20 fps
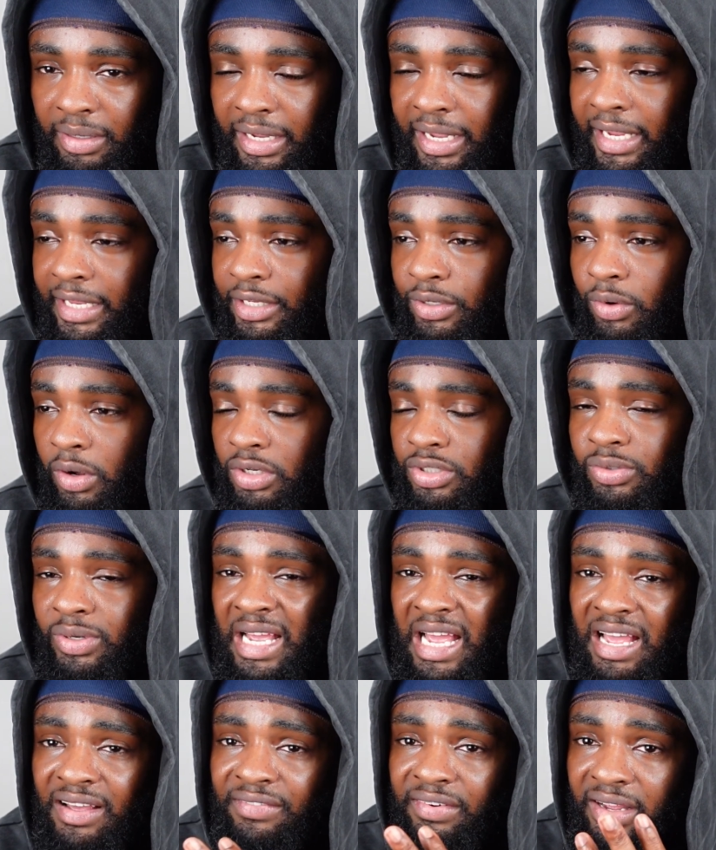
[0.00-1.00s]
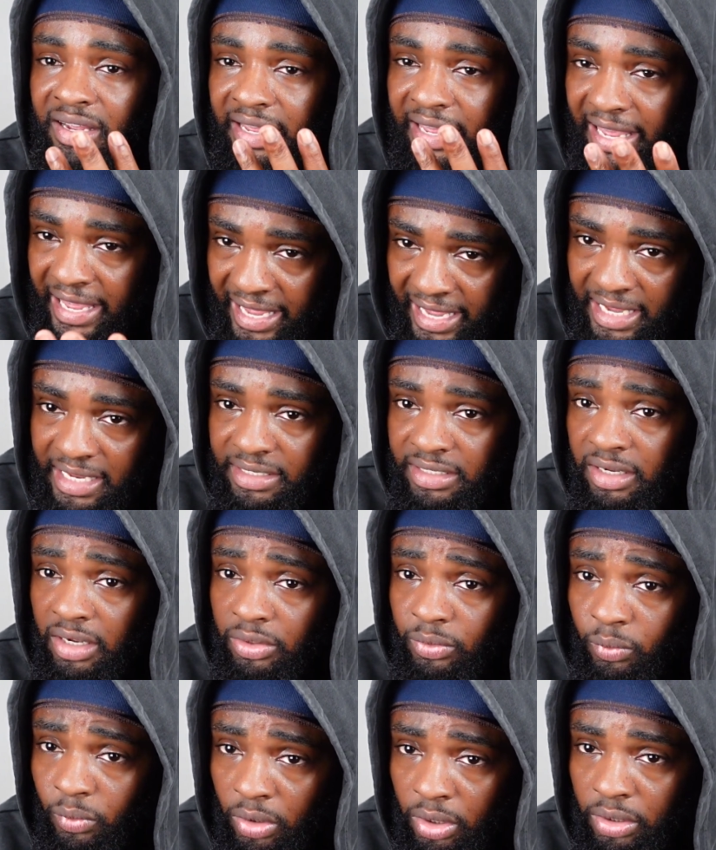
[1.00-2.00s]
and you also have hand
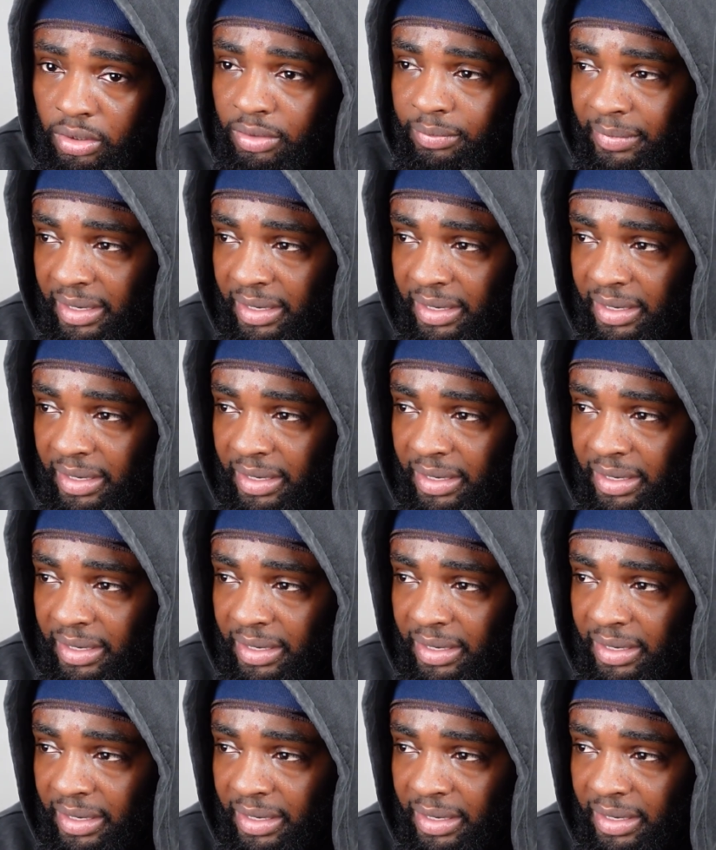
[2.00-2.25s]
done work,